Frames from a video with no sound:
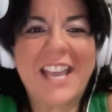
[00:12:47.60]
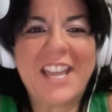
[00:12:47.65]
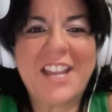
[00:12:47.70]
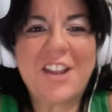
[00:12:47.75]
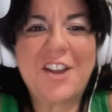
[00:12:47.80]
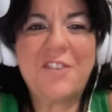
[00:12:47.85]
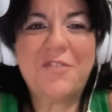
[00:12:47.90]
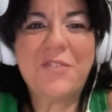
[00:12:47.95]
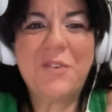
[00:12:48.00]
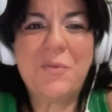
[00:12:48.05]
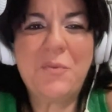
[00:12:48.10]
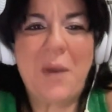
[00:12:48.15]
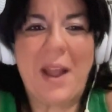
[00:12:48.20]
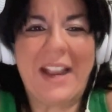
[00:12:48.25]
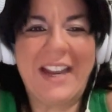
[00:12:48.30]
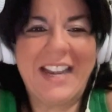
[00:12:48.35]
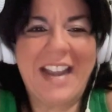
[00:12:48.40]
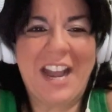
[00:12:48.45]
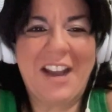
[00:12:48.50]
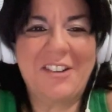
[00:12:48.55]
set of the
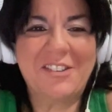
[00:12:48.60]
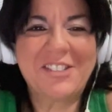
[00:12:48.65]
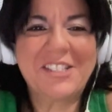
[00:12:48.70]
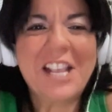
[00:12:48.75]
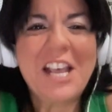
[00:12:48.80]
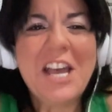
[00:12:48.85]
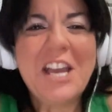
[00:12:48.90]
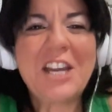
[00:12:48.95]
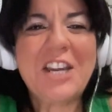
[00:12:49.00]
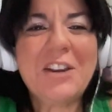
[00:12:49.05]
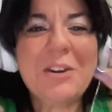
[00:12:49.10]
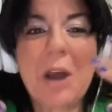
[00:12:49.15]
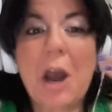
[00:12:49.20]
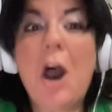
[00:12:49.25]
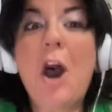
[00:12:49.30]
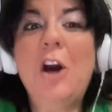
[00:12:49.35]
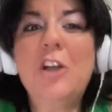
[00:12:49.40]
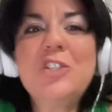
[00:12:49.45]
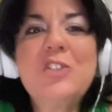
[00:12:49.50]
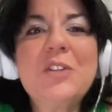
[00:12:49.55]
White House,
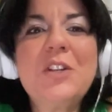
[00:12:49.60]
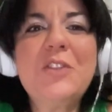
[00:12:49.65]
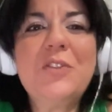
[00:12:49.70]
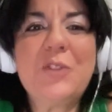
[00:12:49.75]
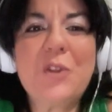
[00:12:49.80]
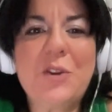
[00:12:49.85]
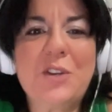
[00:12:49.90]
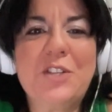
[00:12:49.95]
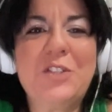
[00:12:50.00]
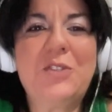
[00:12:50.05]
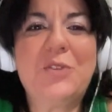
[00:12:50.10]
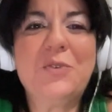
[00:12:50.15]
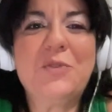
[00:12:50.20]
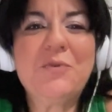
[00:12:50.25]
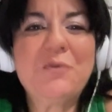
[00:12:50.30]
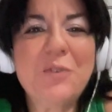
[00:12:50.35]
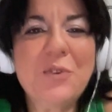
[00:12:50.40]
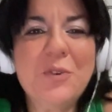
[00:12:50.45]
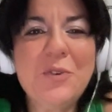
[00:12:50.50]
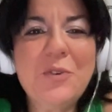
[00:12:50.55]
132
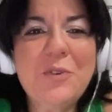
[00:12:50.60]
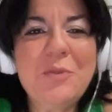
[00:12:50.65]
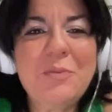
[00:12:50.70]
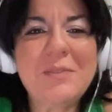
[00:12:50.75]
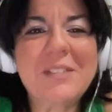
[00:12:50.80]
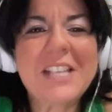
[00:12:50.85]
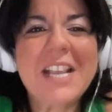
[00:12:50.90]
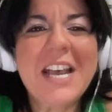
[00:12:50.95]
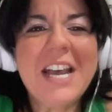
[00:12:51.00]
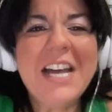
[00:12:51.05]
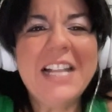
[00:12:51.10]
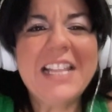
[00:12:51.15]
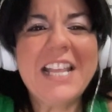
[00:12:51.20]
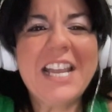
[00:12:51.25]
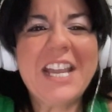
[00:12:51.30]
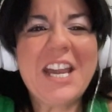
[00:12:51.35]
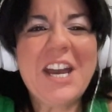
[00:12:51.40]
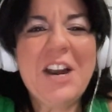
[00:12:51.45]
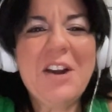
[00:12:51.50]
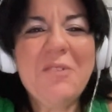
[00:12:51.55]
rooms,
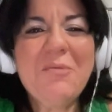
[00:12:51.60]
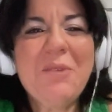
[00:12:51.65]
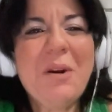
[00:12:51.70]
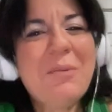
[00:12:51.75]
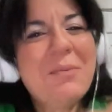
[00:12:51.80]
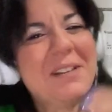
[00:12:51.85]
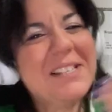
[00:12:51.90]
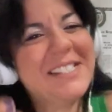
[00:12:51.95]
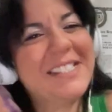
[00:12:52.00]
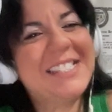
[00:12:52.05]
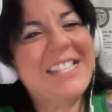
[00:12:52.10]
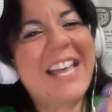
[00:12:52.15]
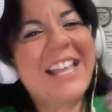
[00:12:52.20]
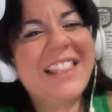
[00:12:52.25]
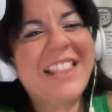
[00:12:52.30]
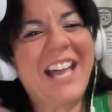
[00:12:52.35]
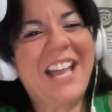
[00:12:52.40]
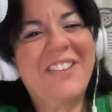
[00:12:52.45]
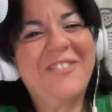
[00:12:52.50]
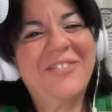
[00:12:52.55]
like what was
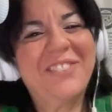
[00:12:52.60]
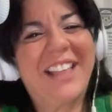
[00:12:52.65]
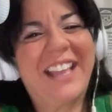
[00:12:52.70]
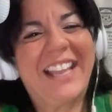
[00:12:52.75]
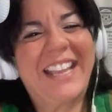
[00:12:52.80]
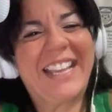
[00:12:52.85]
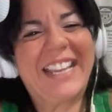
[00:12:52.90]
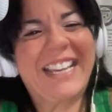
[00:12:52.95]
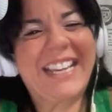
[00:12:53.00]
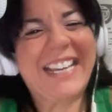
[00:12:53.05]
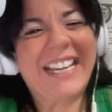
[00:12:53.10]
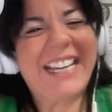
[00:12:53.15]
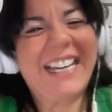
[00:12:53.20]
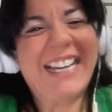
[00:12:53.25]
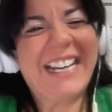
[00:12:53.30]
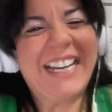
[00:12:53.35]
set life like?